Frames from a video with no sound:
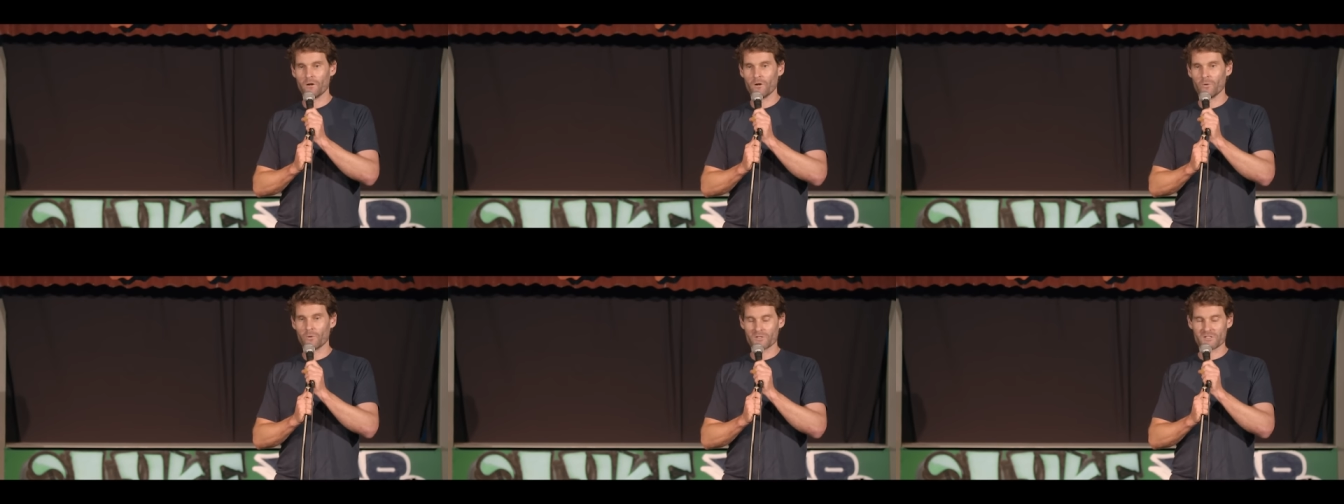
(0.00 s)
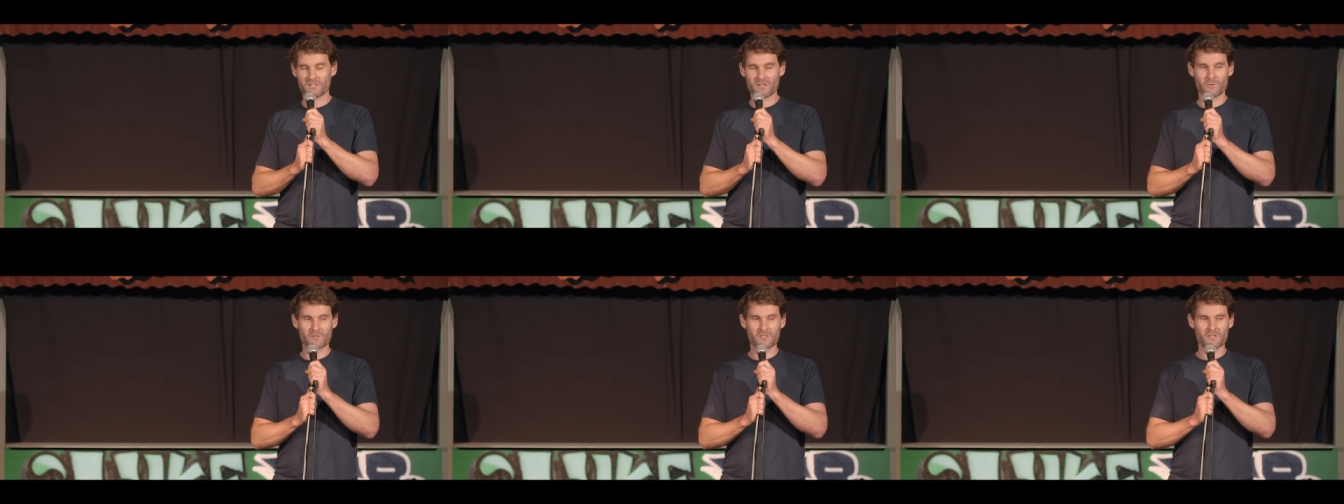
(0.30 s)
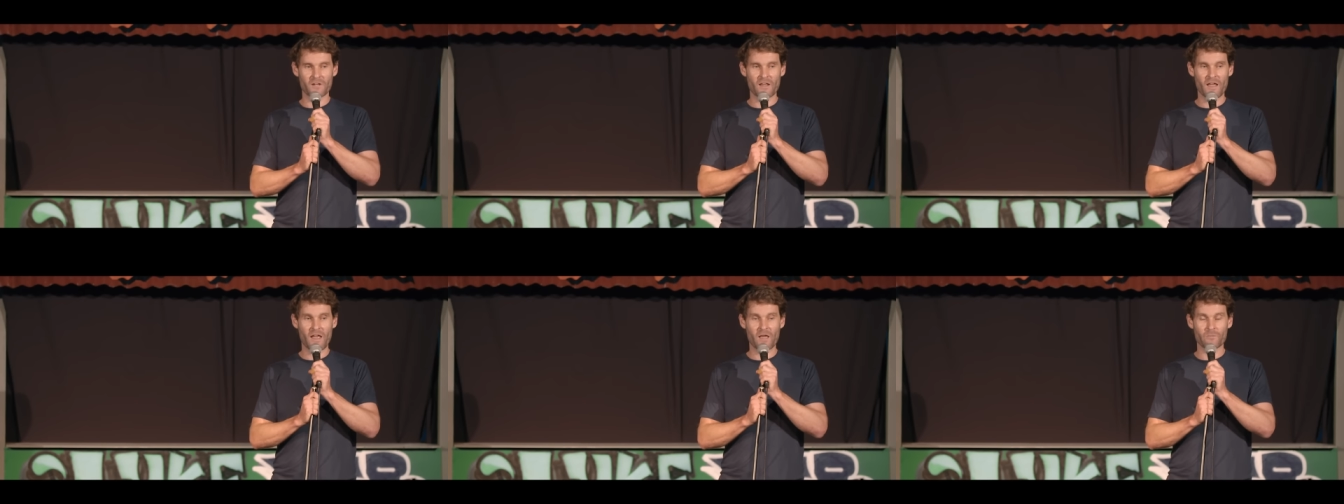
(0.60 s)
I want to see what's
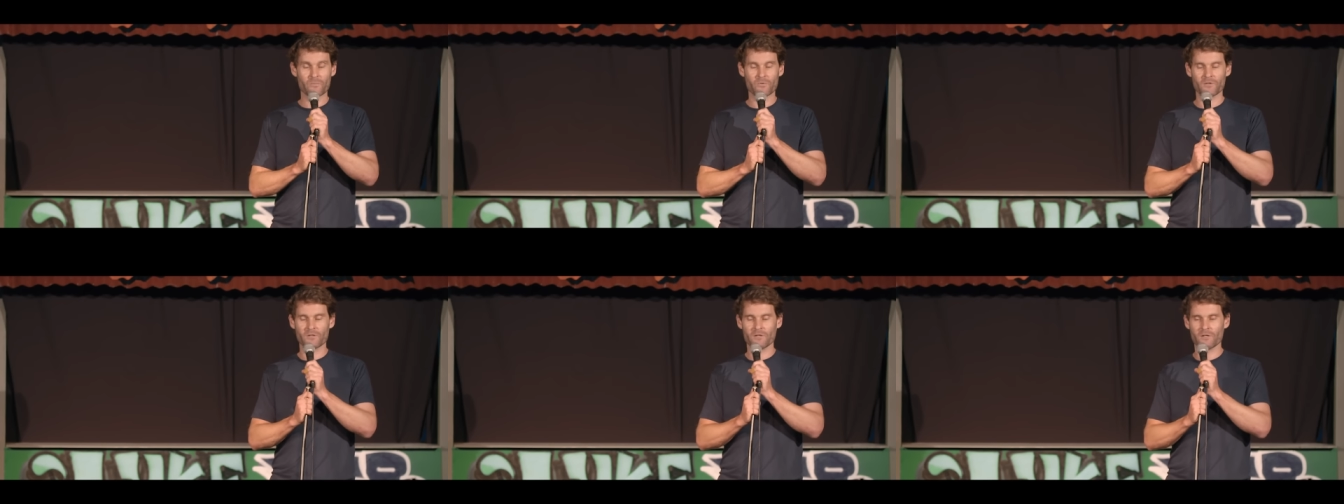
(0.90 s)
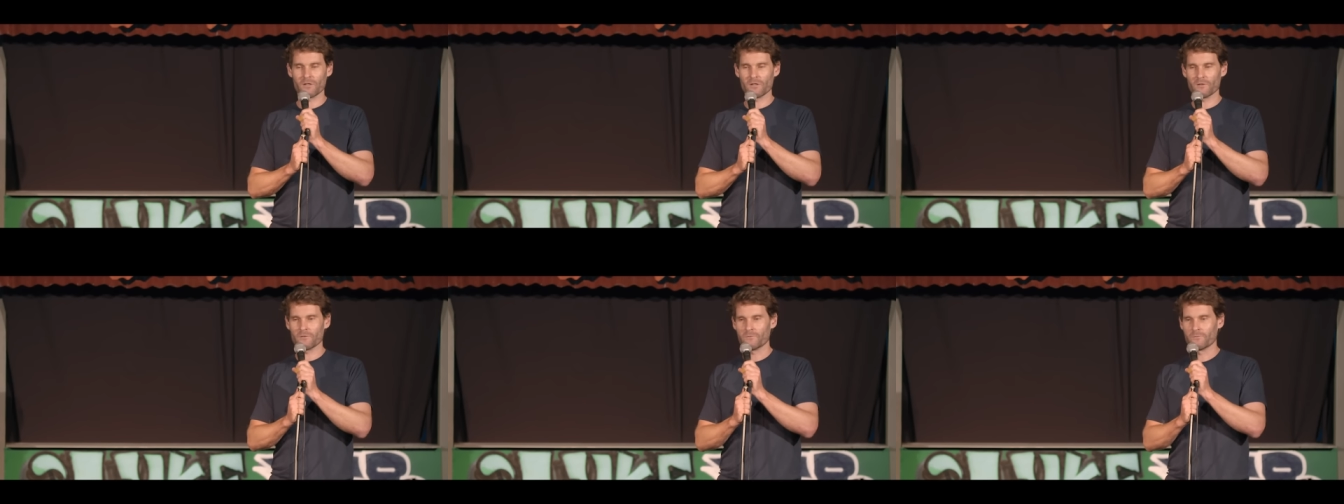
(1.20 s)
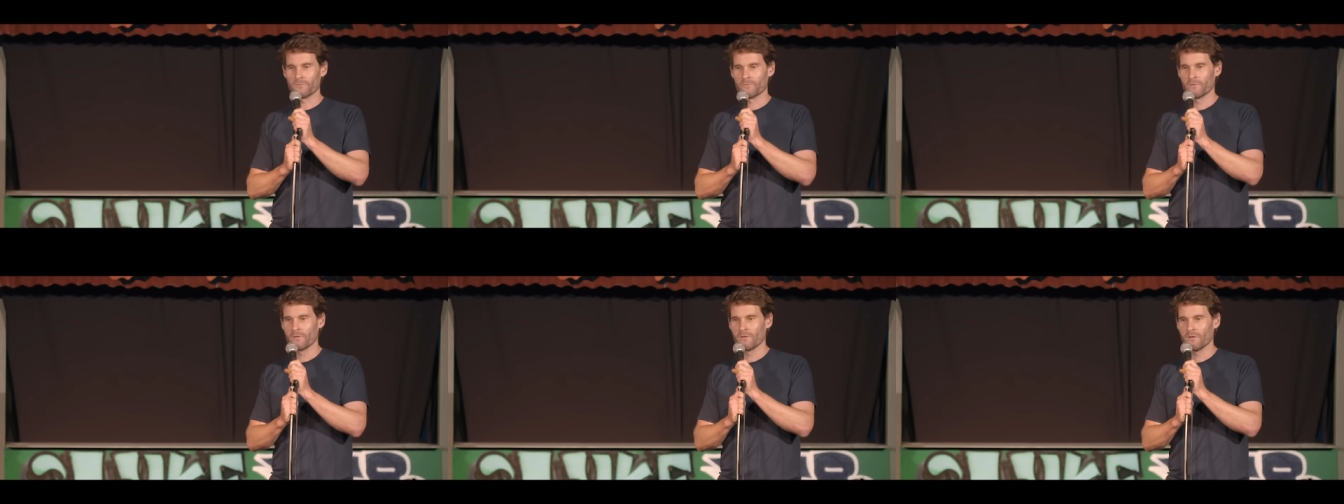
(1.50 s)
going to happen here."
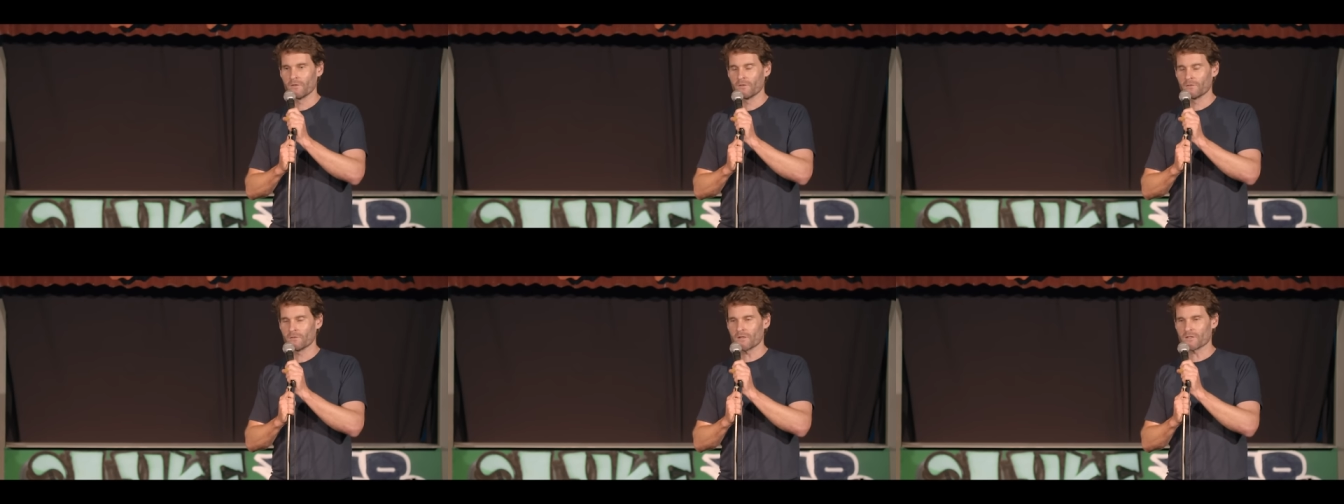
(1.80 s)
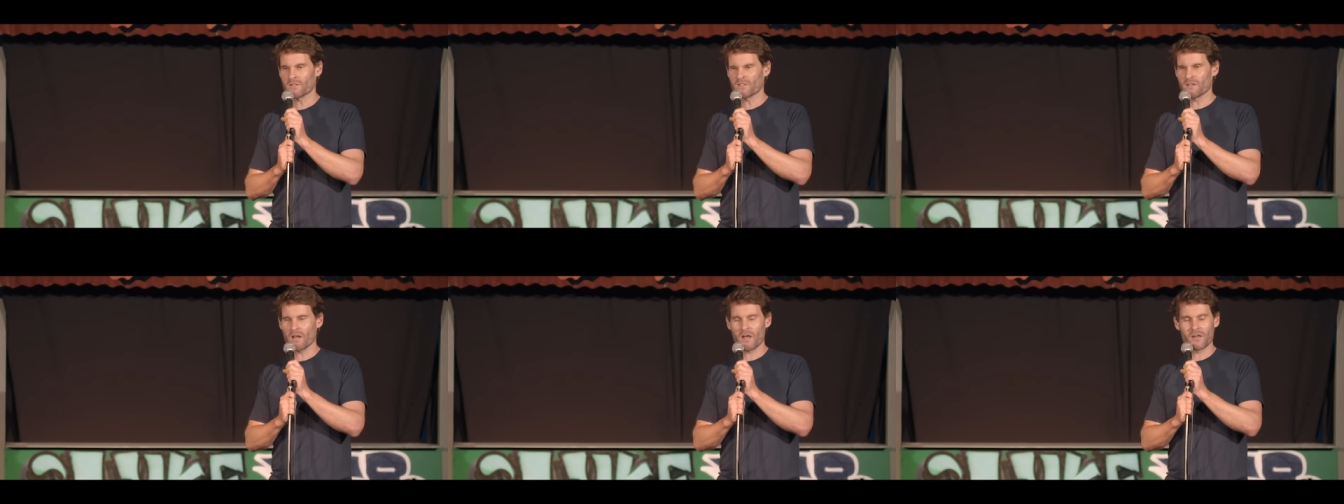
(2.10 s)
And I said,